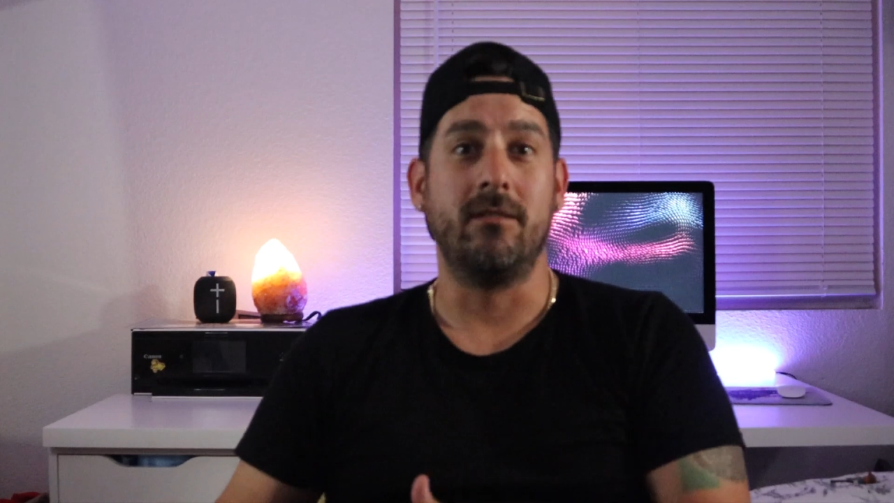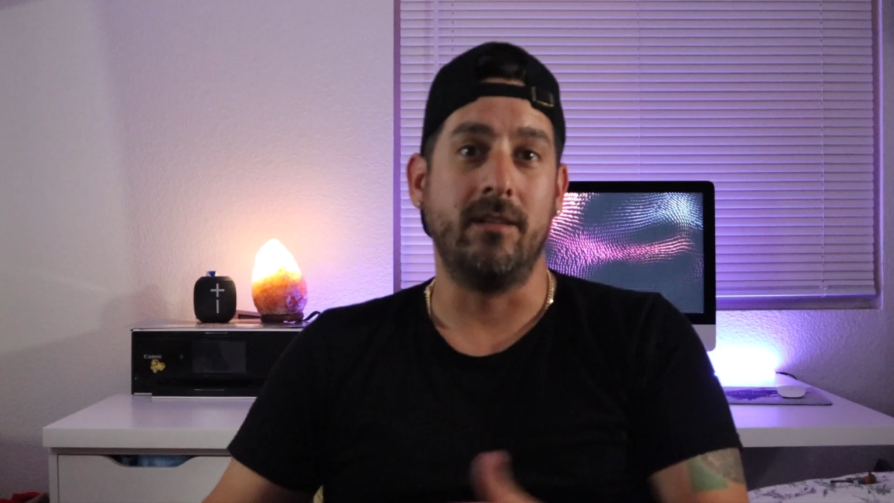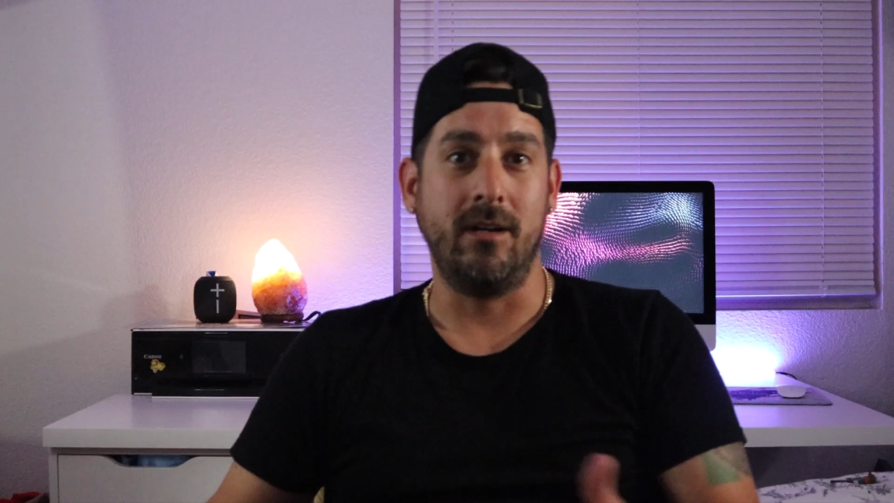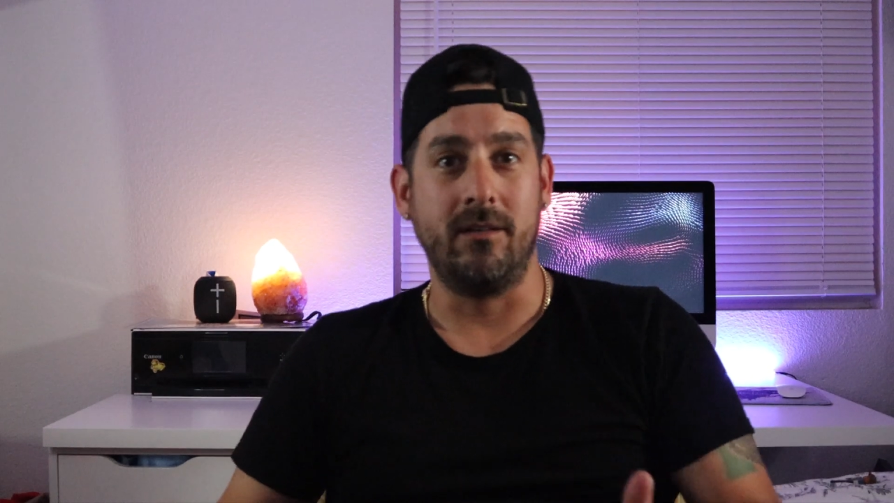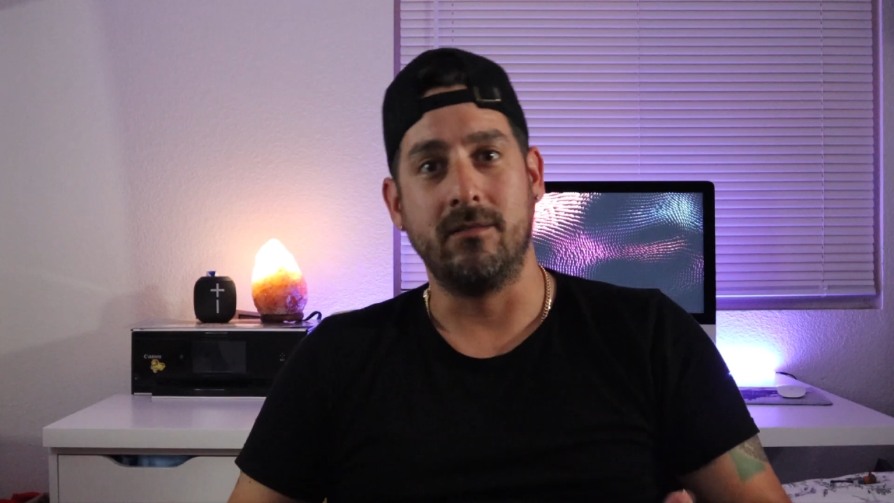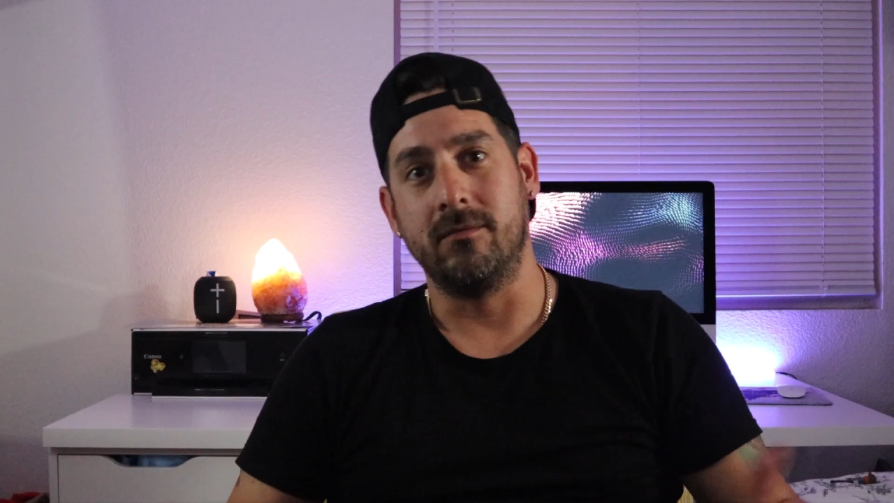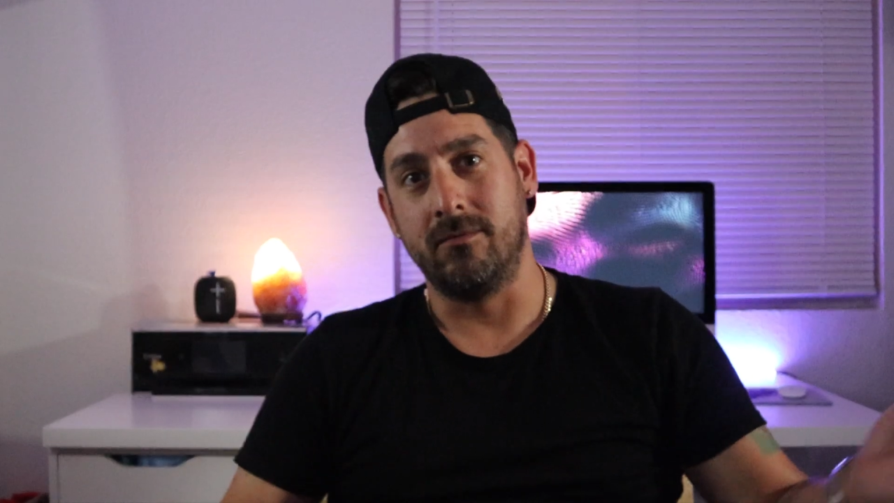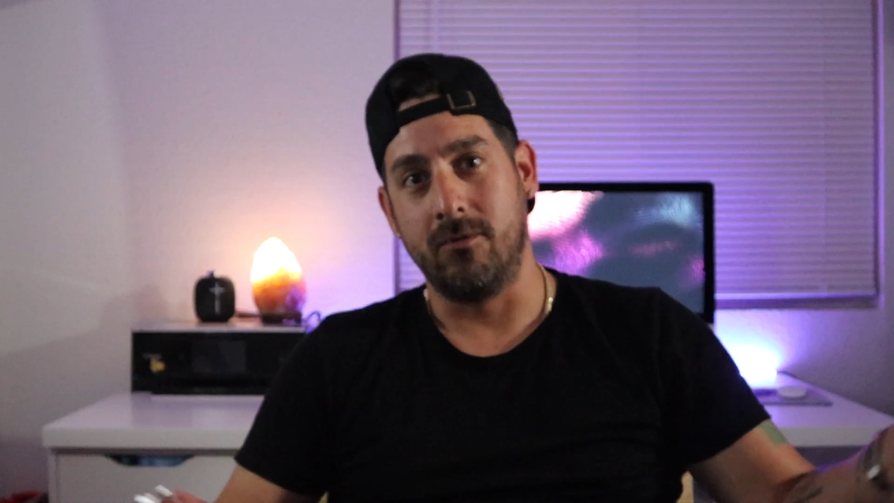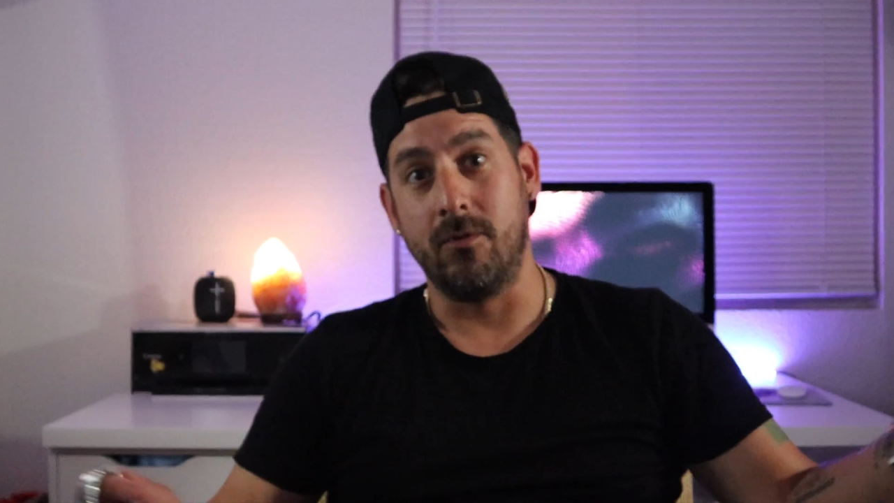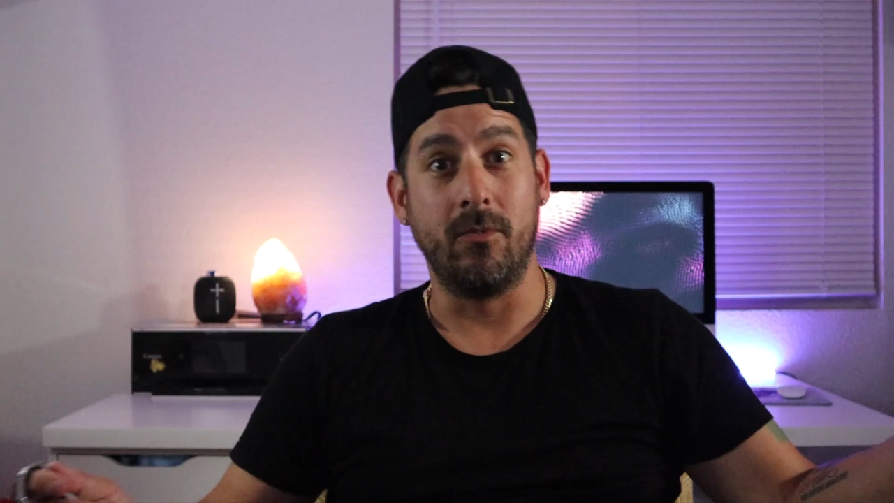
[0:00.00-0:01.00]
and there
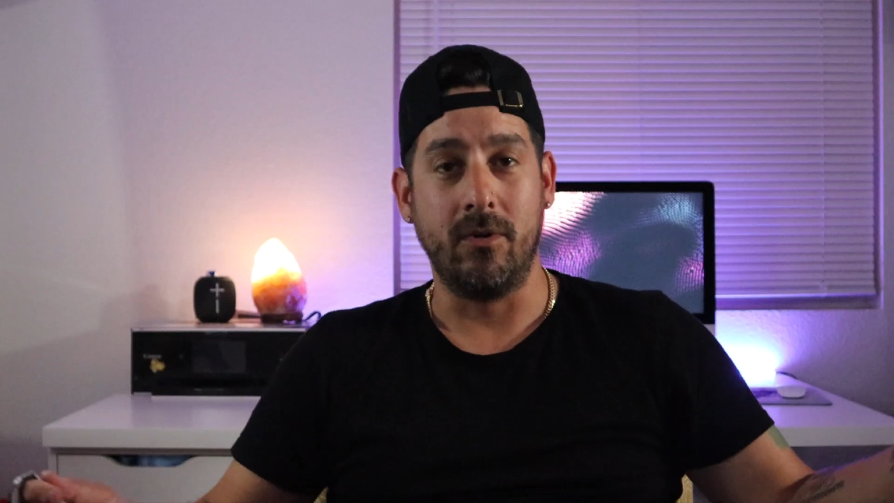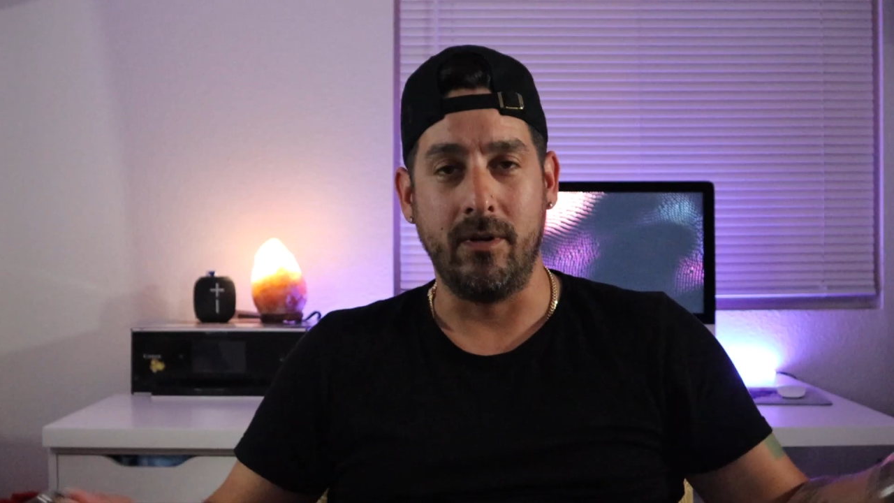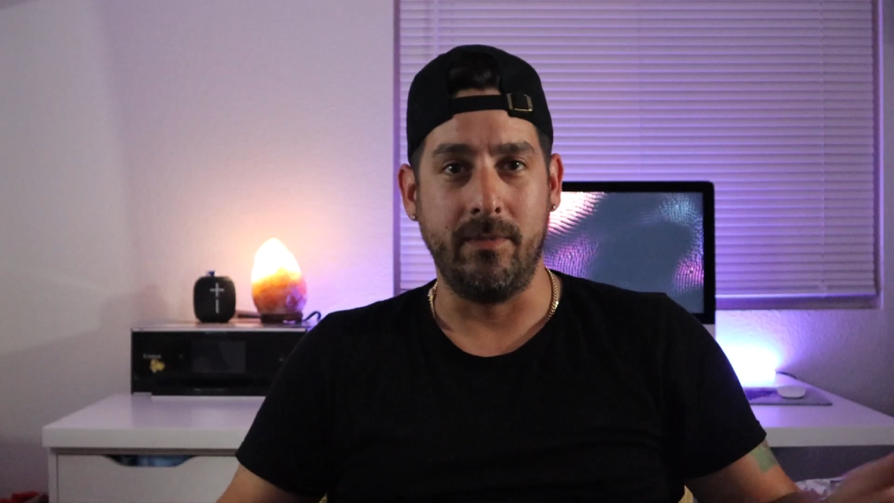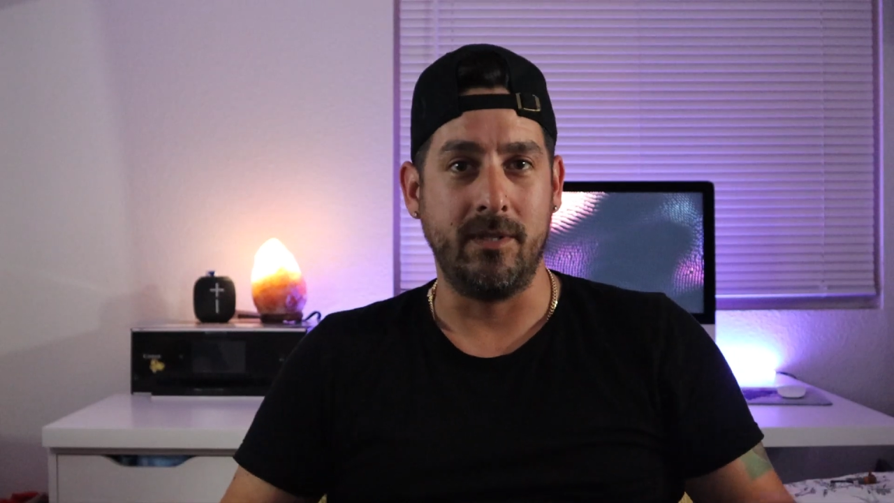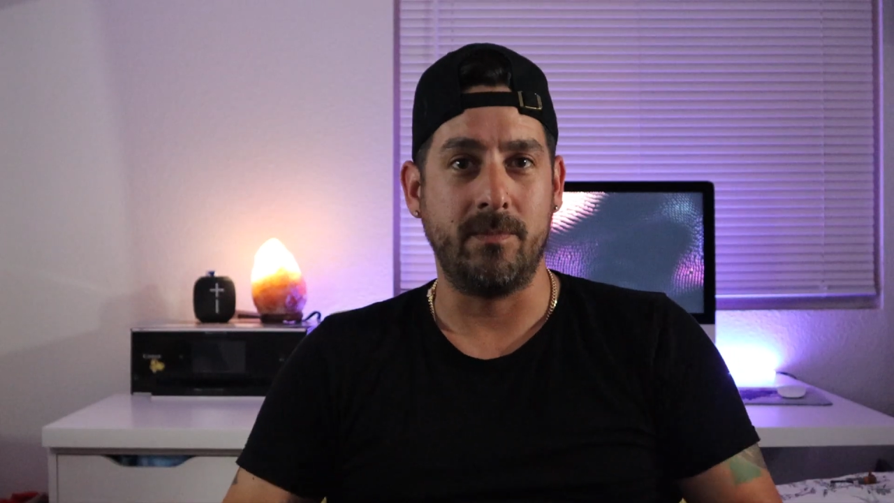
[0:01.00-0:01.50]
or more to be